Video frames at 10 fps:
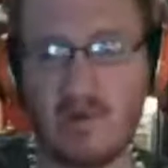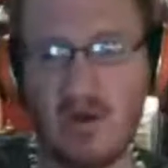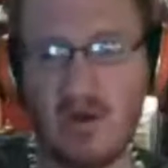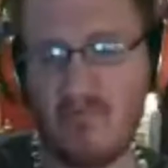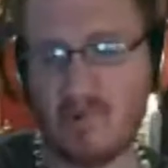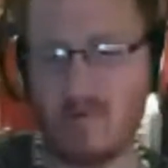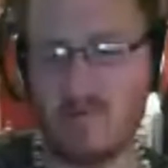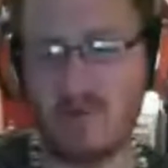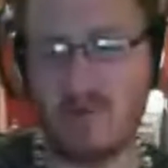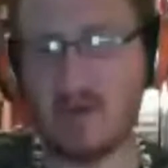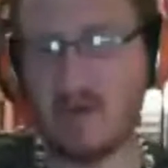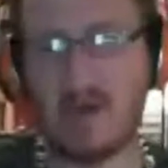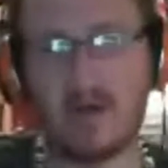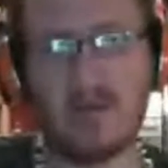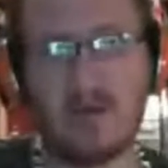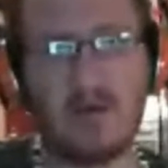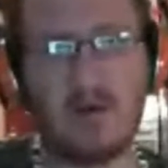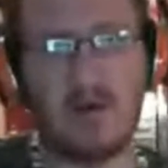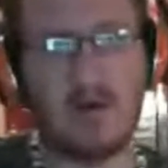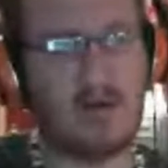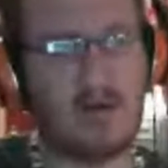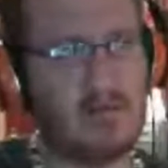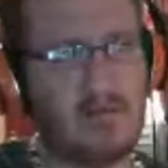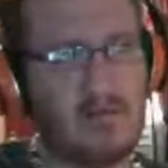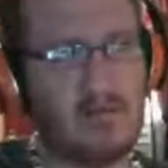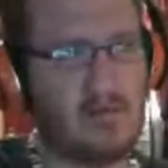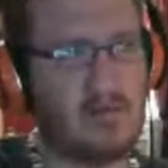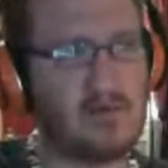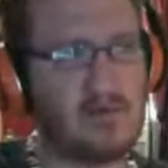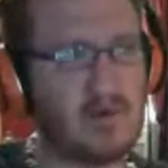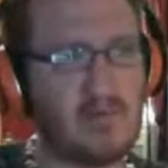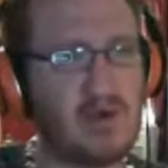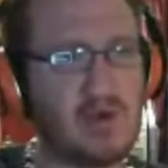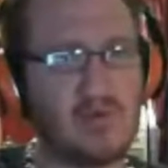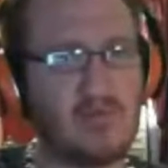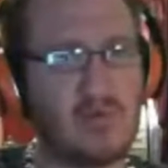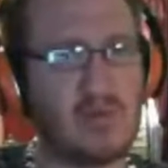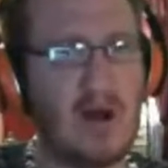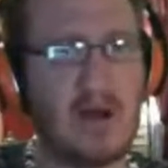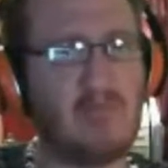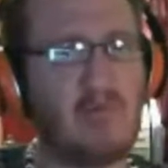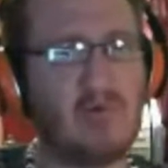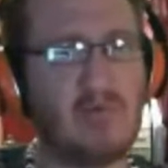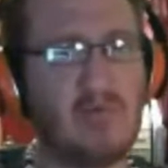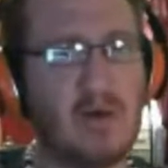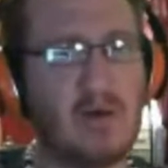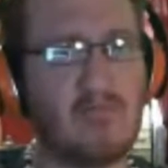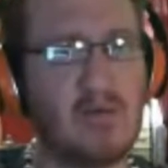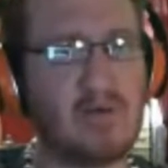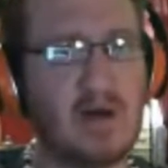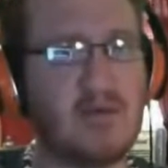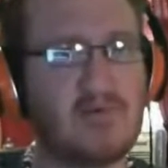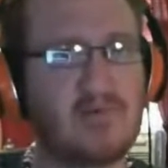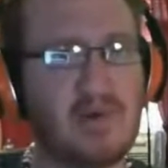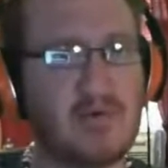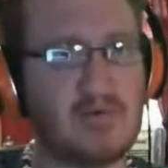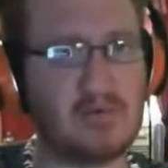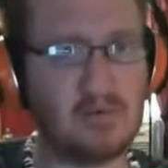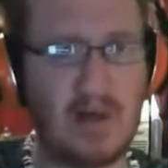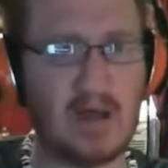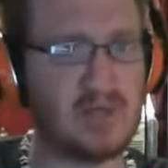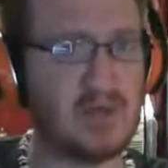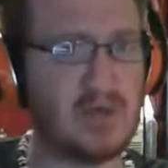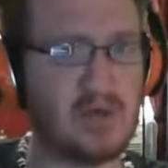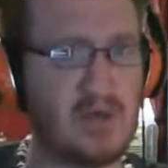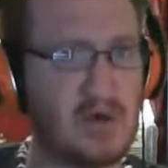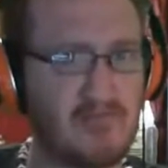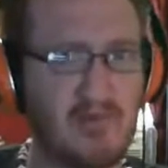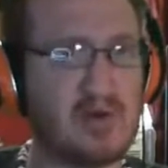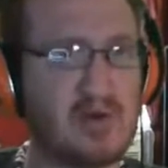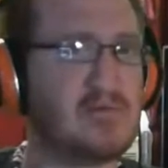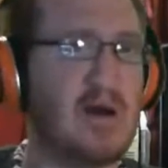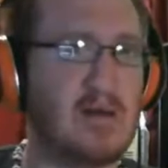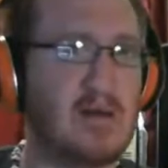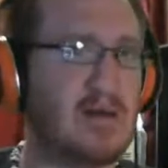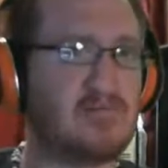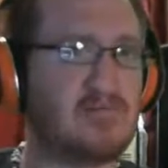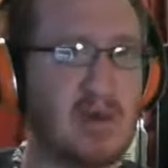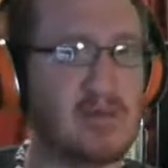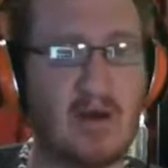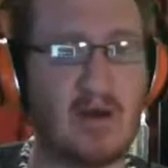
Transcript: for sure think he can. He's going to be reliable. Like, maybe not necessarily flashy ESPN highlight standout,